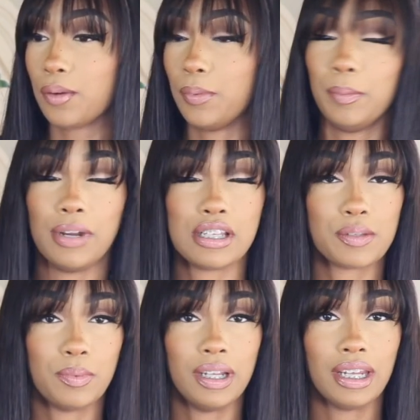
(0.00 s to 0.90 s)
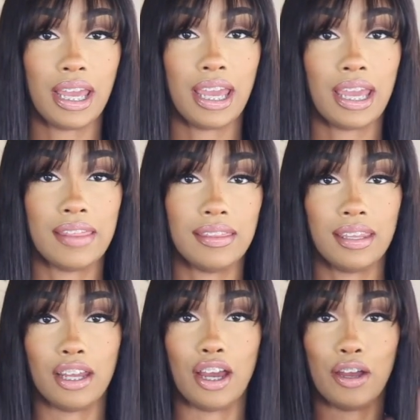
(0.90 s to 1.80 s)
one person one day and
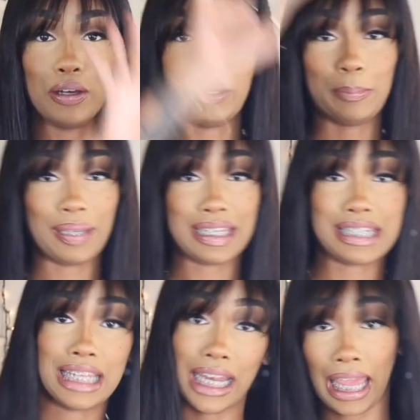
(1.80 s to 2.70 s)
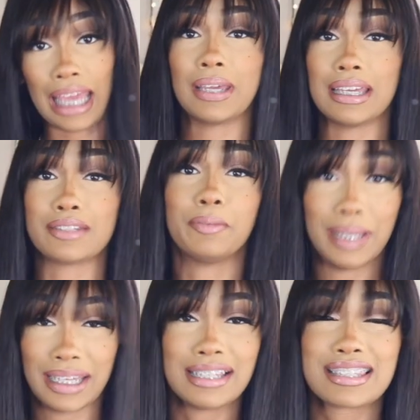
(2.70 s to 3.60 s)
then a whole new bitch the next because of
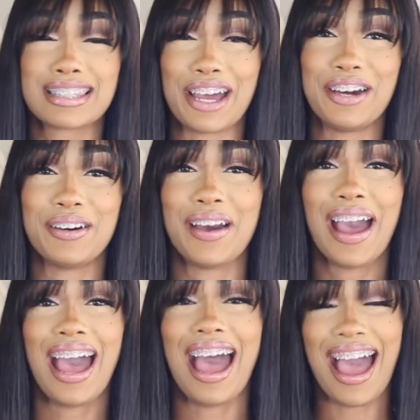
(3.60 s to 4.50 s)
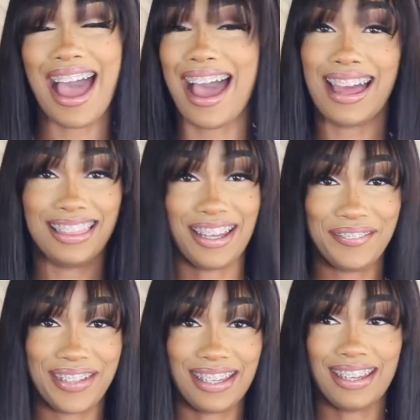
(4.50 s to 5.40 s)
wigs. So I
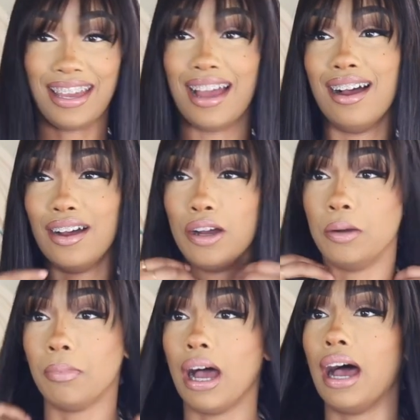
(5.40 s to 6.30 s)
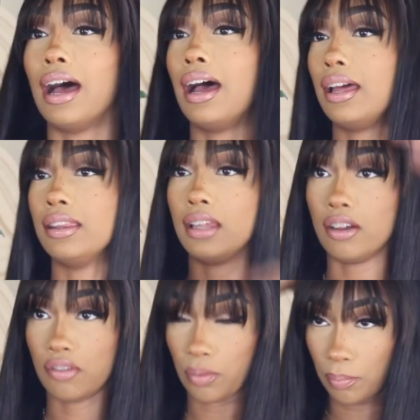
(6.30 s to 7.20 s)
love it. I
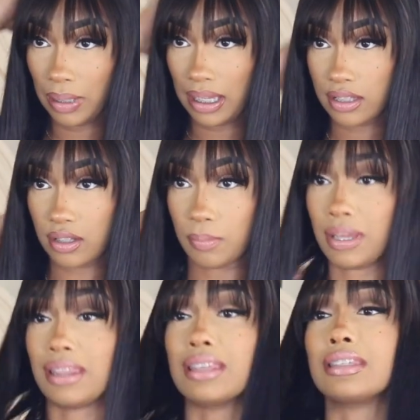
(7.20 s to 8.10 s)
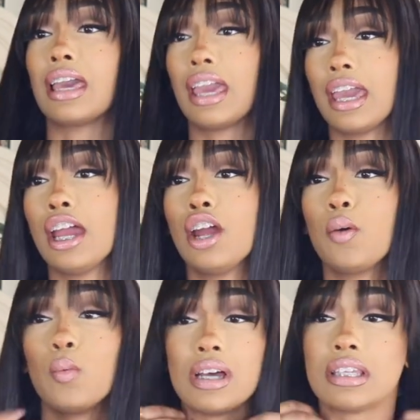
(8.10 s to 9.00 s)
love bangs on me. This
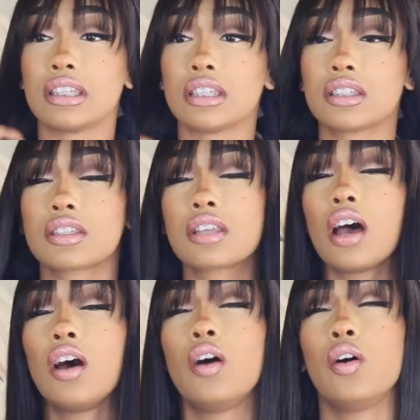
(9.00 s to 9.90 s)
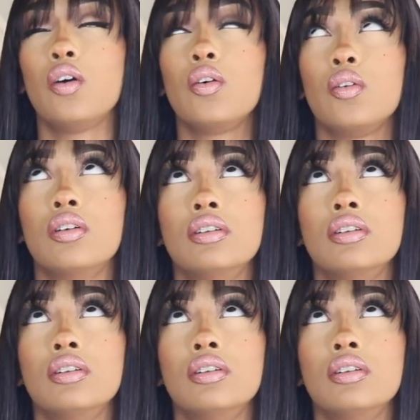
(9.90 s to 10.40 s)
hair was so...